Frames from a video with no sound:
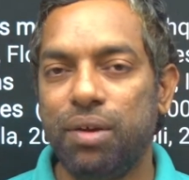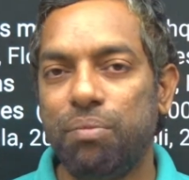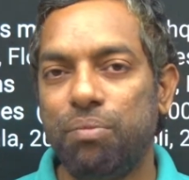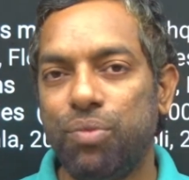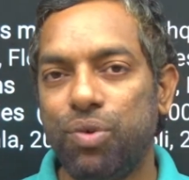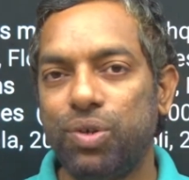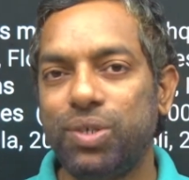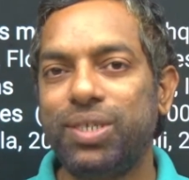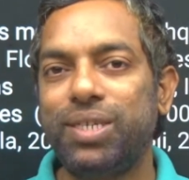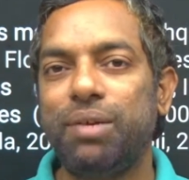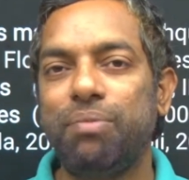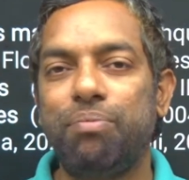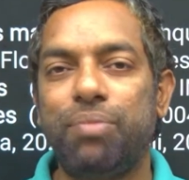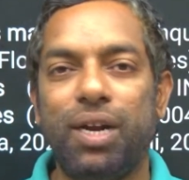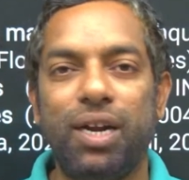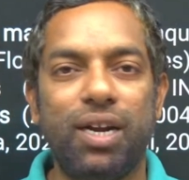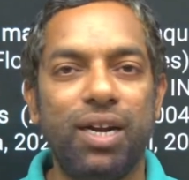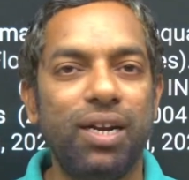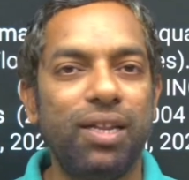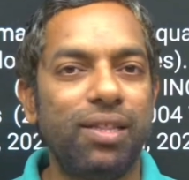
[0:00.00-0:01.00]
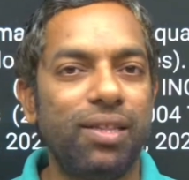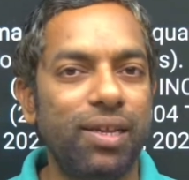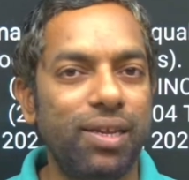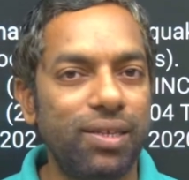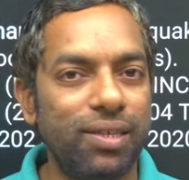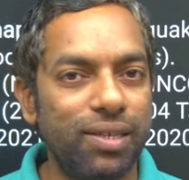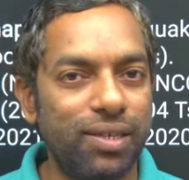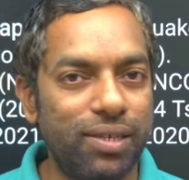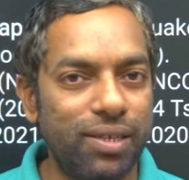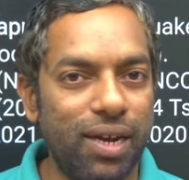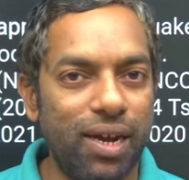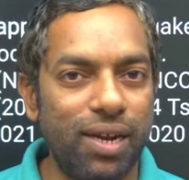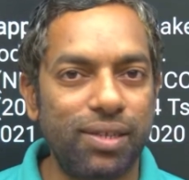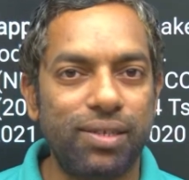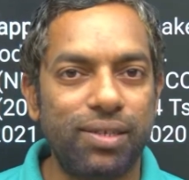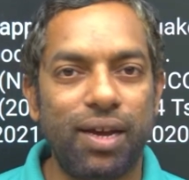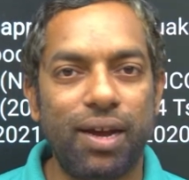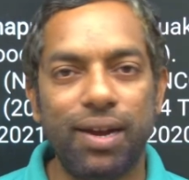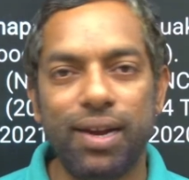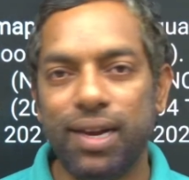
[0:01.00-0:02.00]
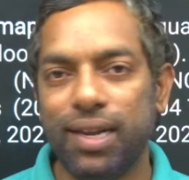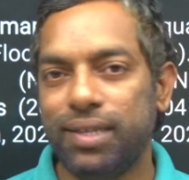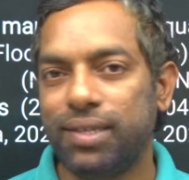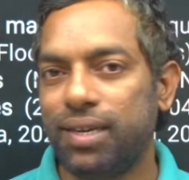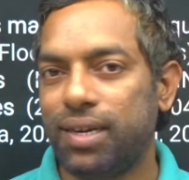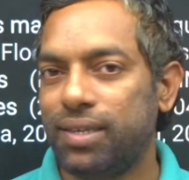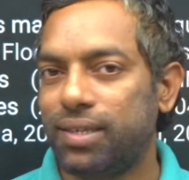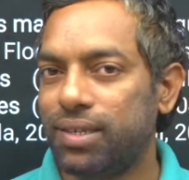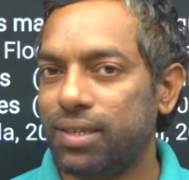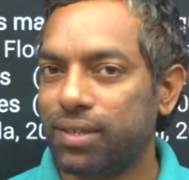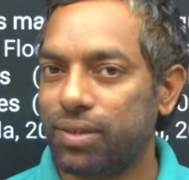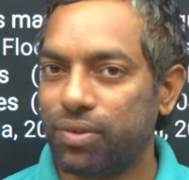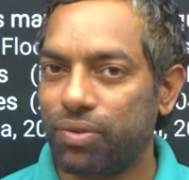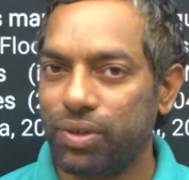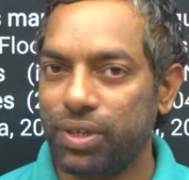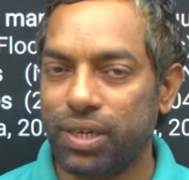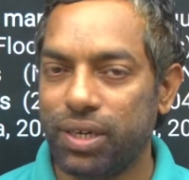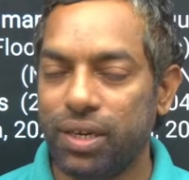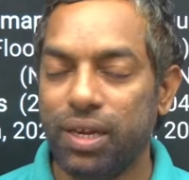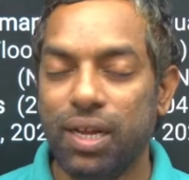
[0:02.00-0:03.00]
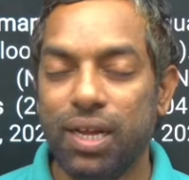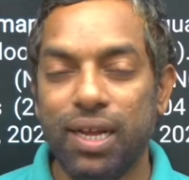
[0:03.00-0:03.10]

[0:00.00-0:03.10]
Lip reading: Most important, there is a chance, highly chances question.